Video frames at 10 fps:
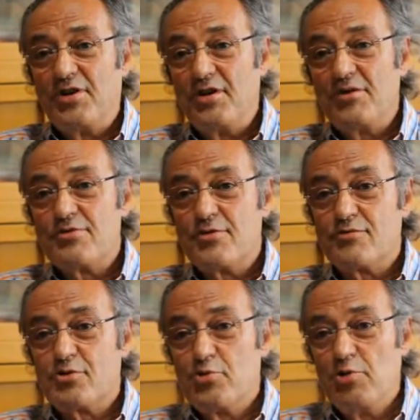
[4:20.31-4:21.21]
years of
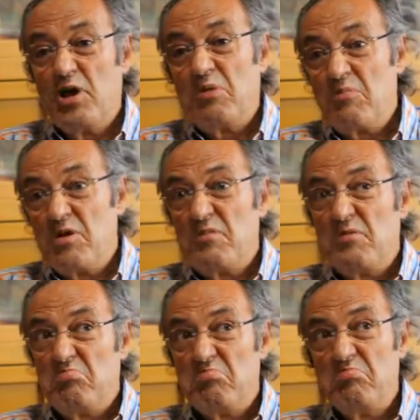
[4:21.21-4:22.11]
schooling, even
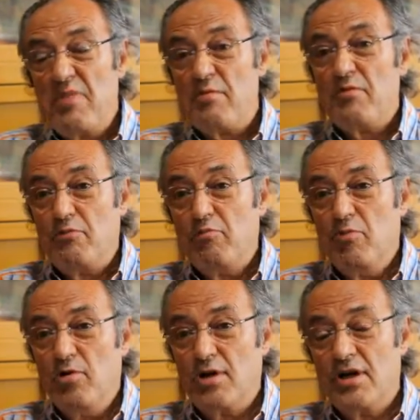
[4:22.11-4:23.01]
maybe
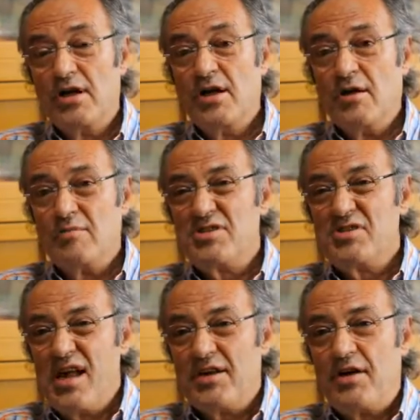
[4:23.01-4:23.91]
more, which is
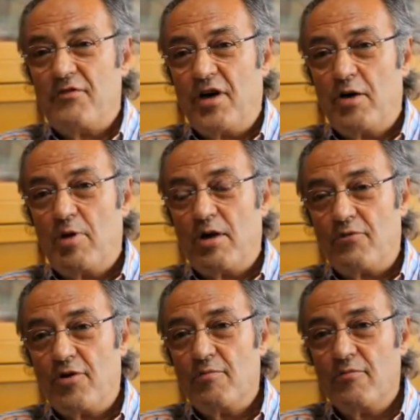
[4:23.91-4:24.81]
not that far away
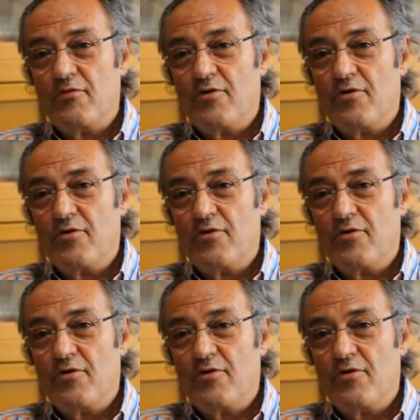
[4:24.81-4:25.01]
from